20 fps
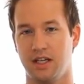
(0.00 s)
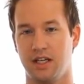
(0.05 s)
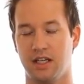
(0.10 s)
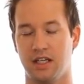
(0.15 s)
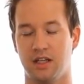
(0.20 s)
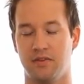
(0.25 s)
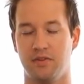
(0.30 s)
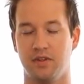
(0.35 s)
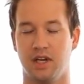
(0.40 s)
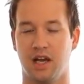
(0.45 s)
And
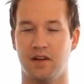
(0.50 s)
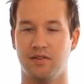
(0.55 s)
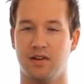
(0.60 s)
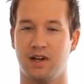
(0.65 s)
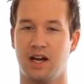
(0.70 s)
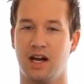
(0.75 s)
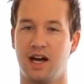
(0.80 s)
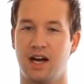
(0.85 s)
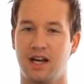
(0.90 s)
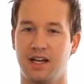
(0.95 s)
if you have a
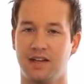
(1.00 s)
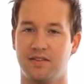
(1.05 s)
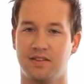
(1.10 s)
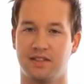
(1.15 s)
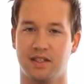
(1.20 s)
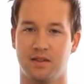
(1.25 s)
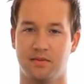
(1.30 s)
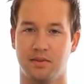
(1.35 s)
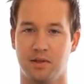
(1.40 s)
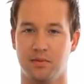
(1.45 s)
high
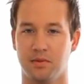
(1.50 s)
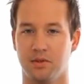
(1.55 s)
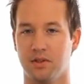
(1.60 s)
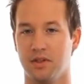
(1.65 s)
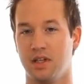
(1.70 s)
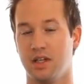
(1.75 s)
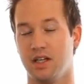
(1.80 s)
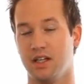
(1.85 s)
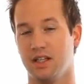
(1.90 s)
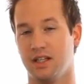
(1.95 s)
f-stop number
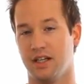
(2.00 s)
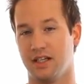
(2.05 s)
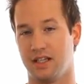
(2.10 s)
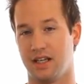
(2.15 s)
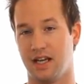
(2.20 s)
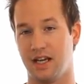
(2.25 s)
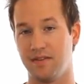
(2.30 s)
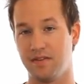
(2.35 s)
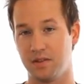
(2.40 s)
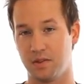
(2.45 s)
like
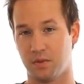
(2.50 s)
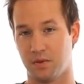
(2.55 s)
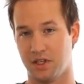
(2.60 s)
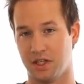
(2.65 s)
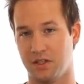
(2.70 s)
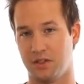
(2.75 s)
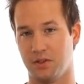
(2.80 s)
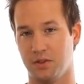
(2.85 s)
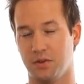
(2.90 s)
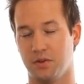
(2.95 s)

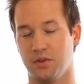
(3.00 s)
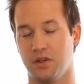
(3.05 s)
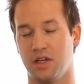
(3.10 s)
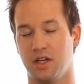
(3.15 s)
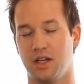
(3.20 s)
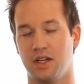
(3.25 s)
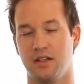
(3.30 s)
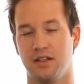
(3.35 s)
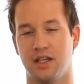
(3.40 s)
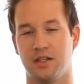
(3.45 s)
f22,
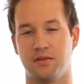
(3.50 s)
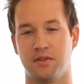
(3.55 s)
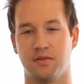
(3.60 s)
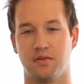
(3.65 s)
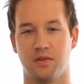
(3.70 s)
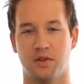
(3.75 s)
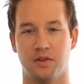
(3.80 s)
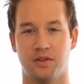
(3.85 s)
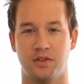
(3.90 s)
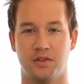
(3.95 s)
that's
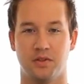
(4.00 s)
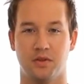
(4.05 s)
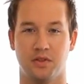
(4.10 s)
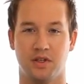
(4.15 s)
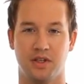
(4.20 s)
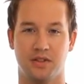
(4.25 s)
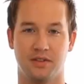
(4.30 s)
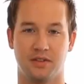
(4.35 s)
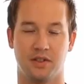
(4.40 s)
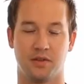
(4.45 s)
referred to
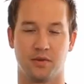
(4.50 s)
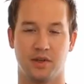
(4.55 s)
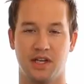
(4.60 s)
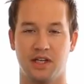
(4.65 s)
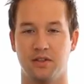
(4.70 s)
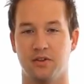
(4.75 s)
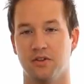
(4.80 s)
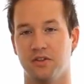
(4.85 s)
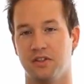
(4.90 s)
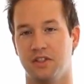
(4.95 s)
as a
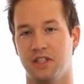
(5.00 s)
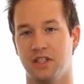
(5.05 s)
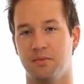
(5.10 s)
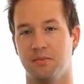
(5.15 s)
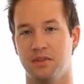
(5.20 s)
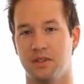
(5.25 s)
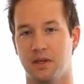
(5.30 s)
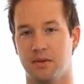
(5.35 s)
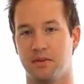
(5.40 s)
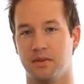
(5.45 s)
great or
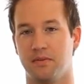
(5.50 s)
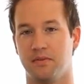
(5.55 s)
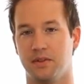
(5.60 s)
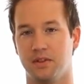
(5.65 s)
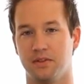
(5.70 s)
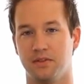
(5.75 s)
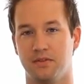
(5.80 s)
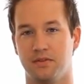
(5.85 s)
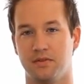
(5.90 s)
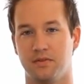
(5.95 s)
deep depth of
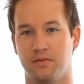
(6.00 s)
field.